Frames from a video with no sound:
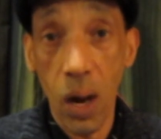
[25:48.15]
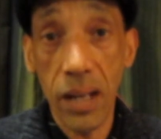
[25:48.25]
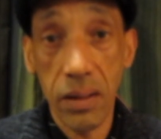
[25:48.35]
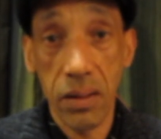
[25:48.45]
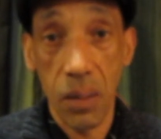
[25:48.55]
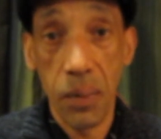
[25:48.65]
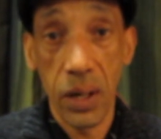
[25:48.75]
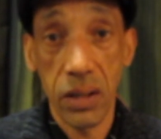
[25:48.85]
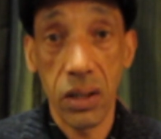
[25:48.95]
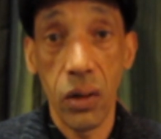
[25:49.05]
add to the
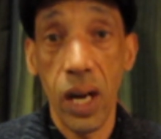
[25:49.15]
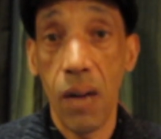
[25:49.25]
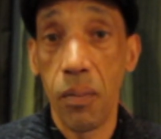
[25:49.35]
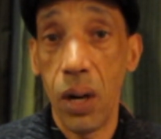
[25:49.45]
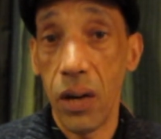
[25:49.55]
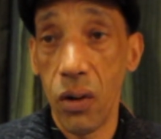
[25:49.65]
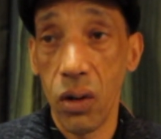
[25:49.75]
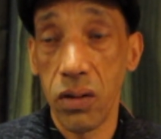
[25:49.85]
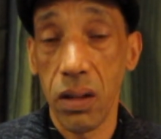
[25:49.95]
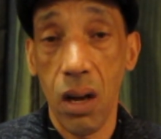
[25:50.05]
person who I am. But I know
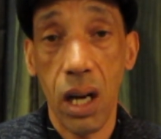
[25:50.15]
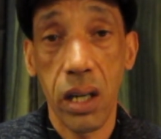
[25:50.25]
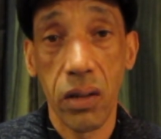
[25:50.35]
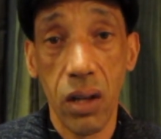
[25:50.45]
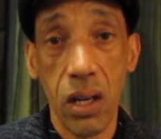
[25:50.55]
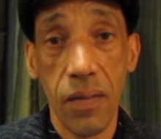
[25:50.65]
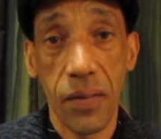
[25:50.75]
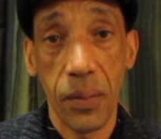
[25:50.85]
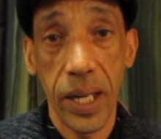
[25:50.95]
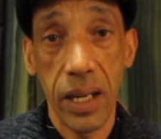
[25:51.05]
there's a lot I can learn
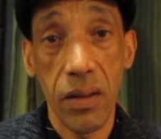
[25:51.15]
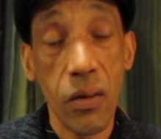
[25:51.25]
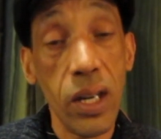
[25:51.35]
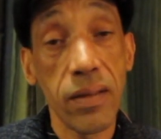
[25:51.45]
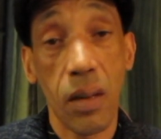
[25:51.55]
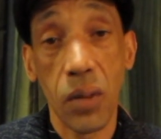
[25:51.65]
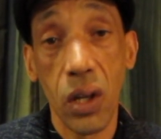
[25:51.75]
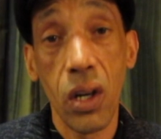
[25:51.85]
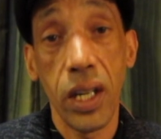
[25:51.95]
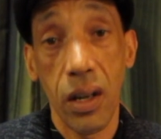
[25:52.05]
from here, and there is. I'm
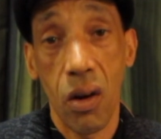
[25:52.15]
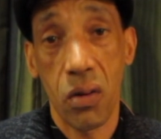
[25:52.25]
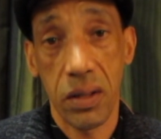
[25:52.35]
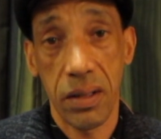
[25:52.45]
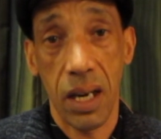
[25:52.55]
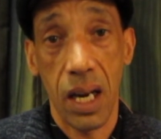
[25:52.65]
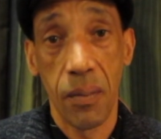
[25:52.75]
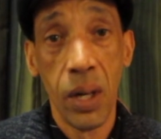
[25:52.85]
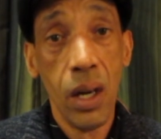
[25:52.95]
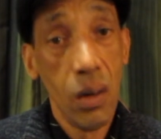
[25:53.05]
learning all the
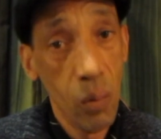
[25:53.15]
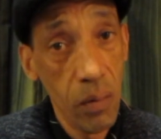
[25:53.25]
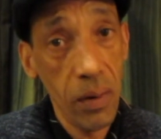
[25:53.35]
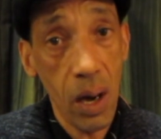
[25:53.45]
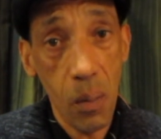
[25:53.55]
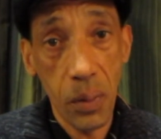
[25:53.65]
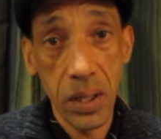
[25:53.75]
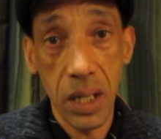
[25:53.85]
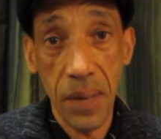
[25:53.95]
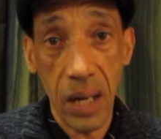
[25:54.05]
time. With the help of
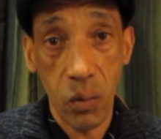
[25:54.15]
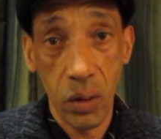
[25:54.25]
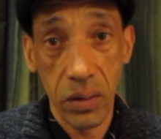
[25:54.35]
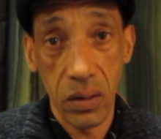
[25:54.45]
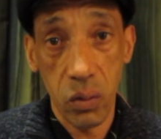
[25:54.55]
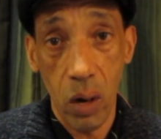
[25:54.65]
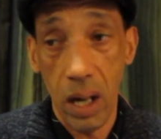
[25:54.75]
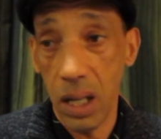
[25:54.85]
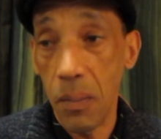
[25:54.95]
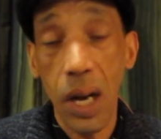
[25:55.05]
Jim Edwards as
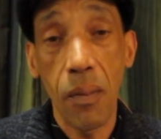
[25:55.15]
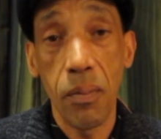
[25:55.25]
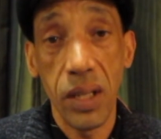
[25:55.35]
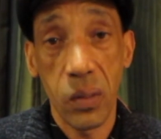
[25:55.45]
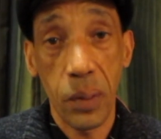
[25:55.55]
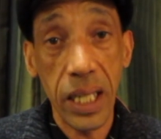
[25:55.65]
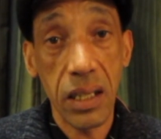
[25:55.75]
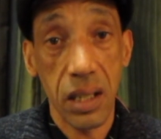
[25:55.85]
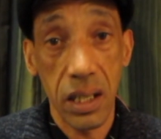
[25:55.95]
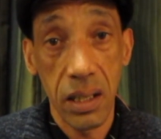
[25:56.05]
well, my
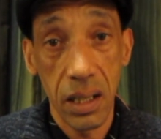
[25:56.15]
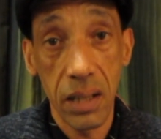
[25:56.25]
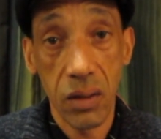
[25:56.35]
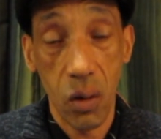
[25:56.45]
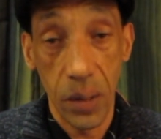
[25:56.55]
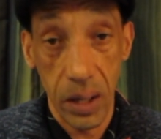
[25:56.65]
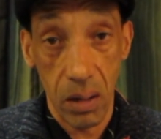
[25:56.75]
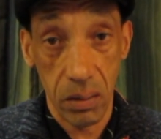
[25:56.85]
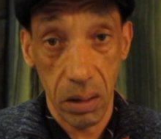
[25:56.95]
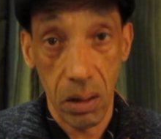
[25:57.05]
speeching is coming
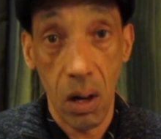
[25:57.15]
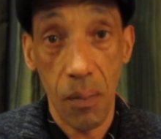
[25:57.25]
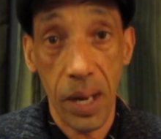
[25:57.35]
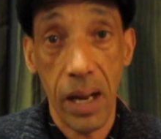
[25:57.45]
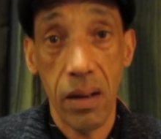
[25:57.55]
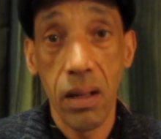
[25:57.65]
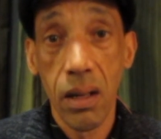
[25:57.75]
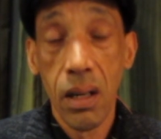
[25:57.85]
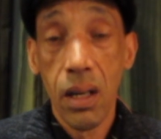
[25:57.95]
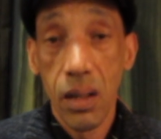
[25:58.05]
on a lot better.
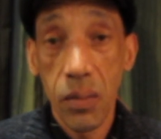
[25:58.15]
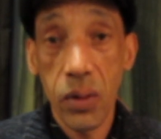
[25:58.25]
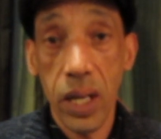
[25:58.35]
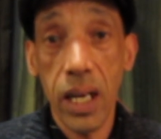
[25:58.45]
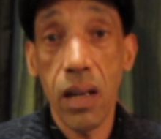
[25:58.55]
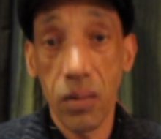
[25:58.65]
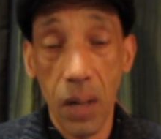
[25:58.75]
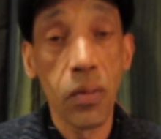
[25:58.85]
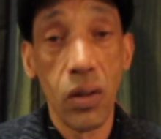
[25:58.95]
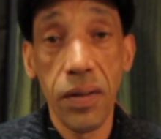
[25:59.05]
But yeah,
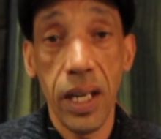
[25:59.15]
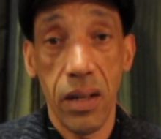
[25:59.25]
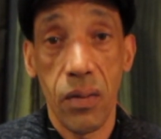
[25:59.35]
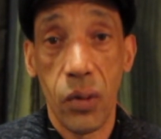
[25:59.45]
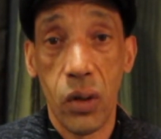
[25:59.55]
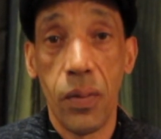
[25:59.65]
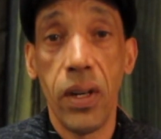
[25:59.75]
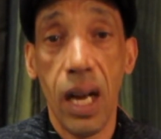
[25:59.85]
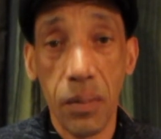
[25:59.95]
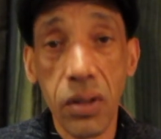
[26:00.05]
I'm loving it at the
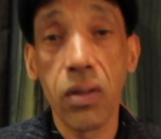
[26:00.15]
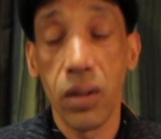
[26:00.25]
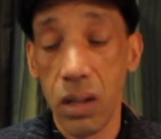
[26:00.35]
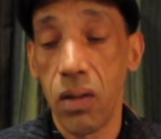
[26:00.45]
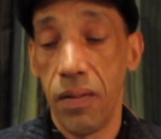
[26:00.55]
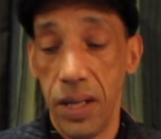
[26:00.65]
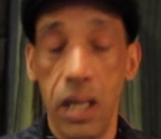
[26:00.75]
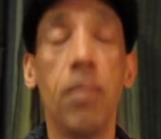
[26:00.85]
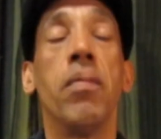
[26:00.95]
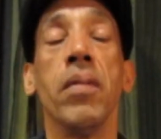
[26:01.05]
moment. Absolutely loving it.